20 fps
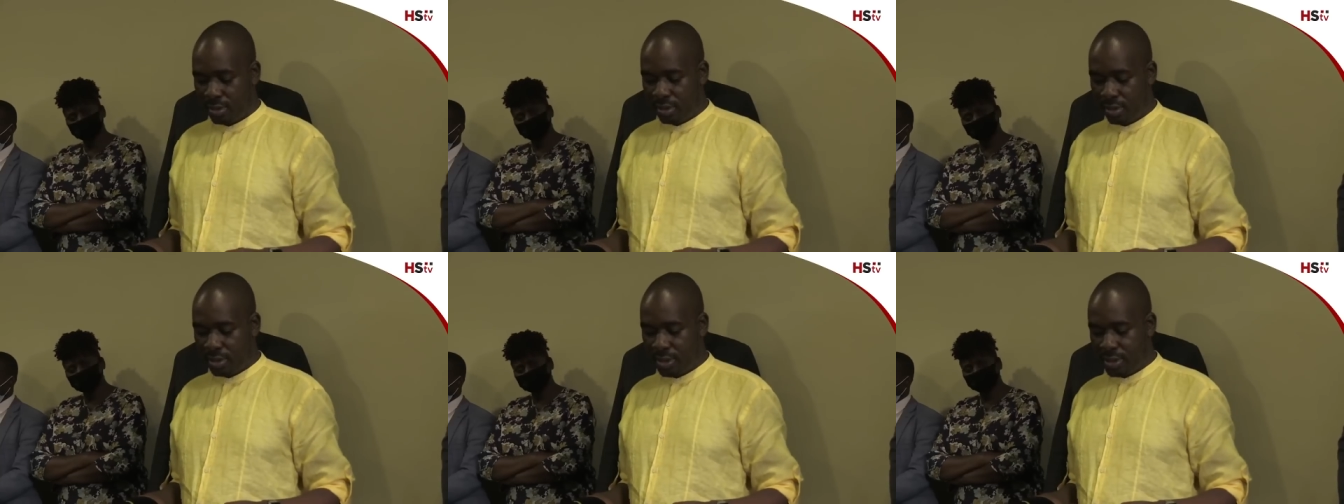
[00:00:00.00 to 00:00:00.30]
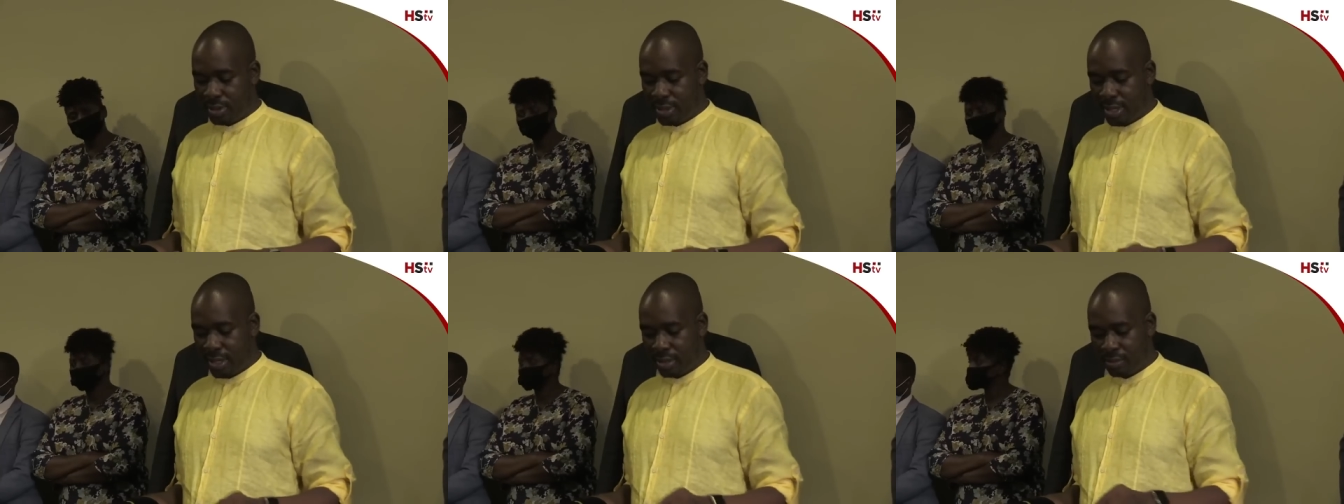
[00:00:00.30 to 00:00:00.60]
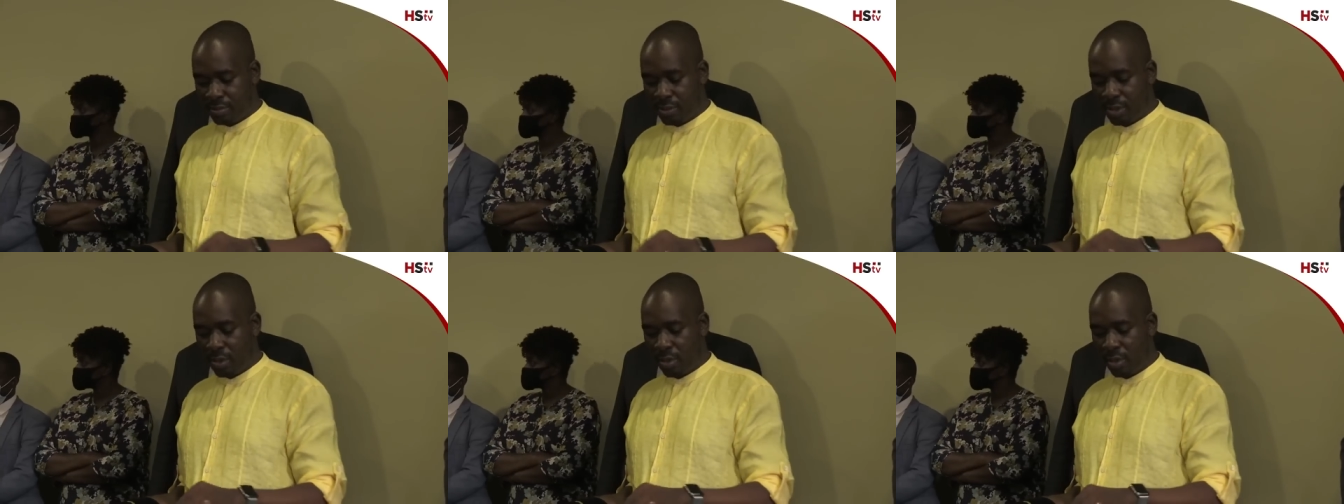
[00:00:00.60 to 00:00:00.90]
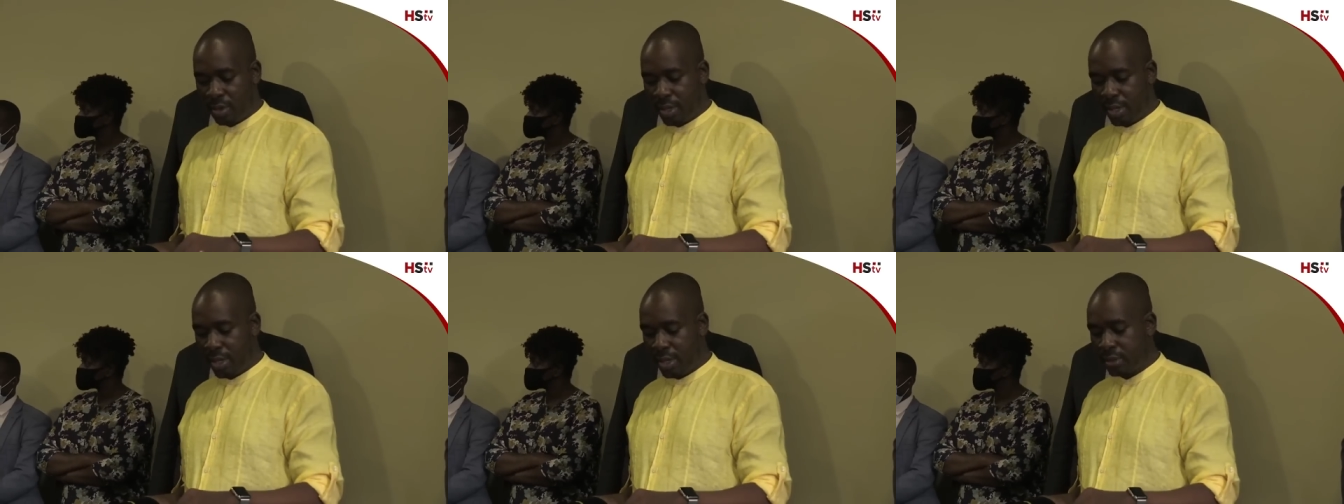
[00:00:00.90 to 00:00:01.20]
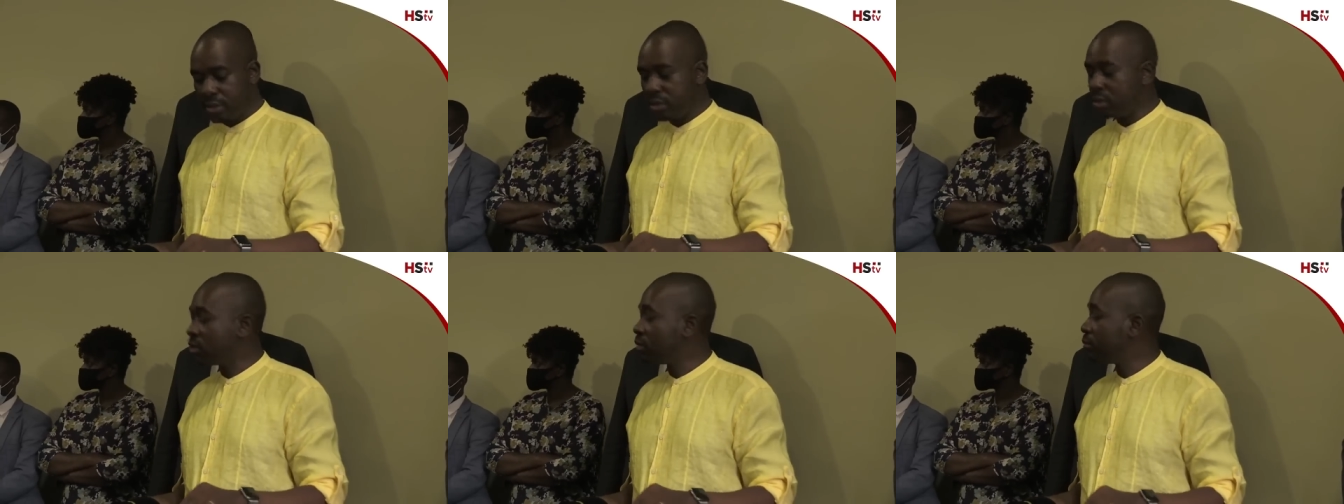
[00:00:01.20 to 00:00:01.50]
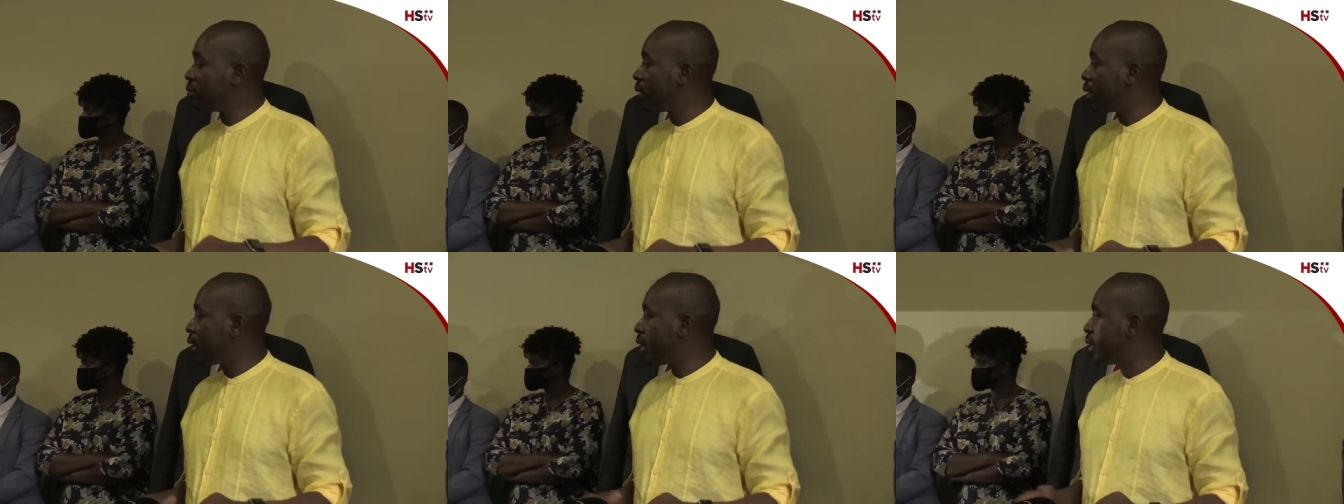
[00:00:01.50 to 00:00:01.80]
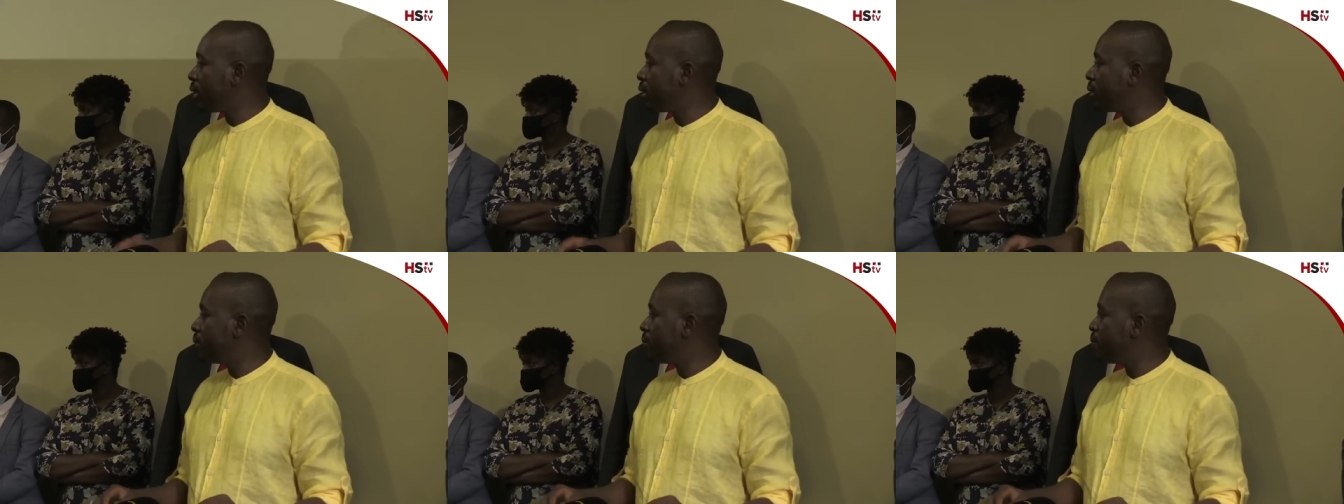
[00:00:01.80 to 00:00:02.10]
This has been occasioned
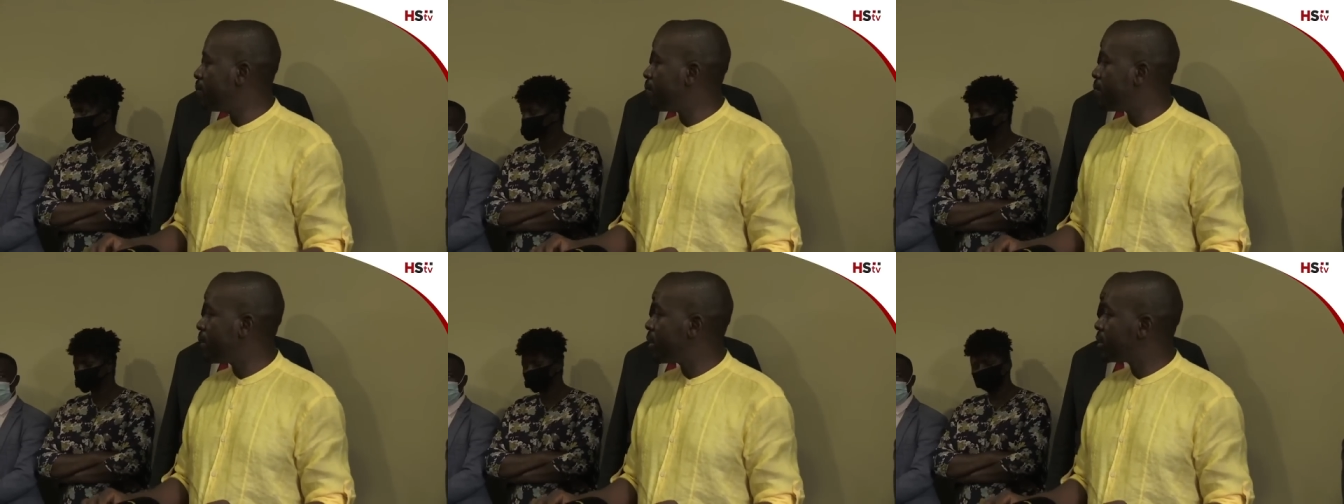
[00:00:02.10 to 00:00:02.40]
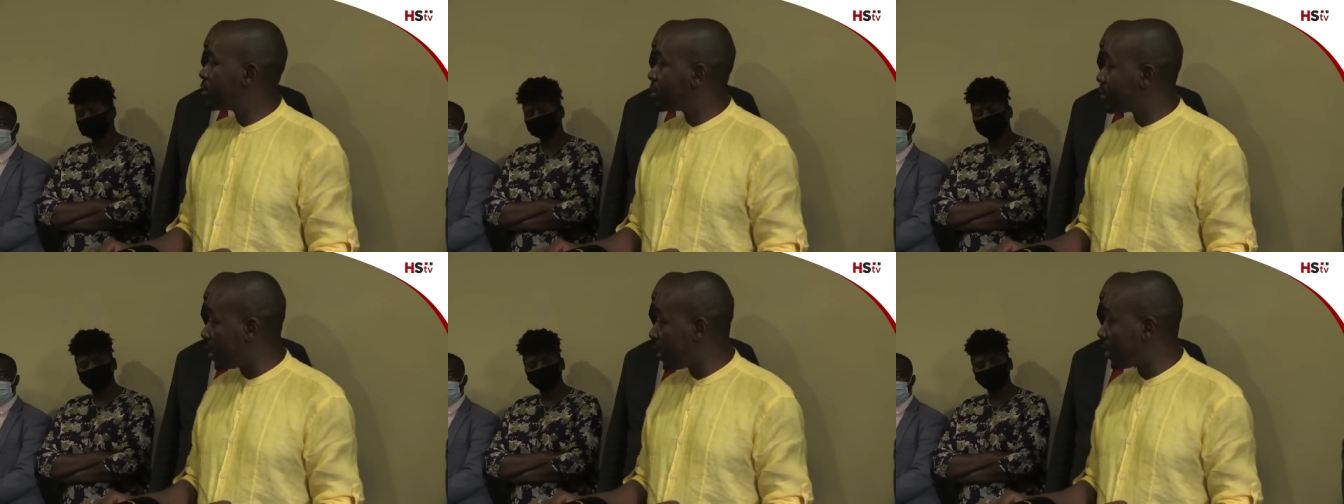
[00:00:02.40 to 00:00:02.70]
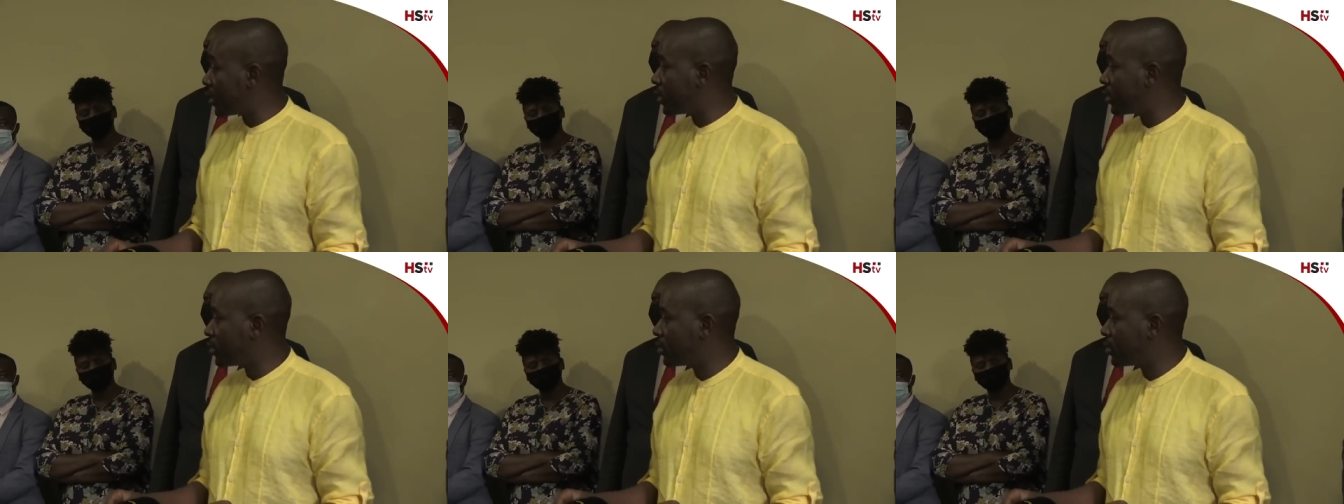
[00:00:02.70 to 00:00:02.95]
by Z E C.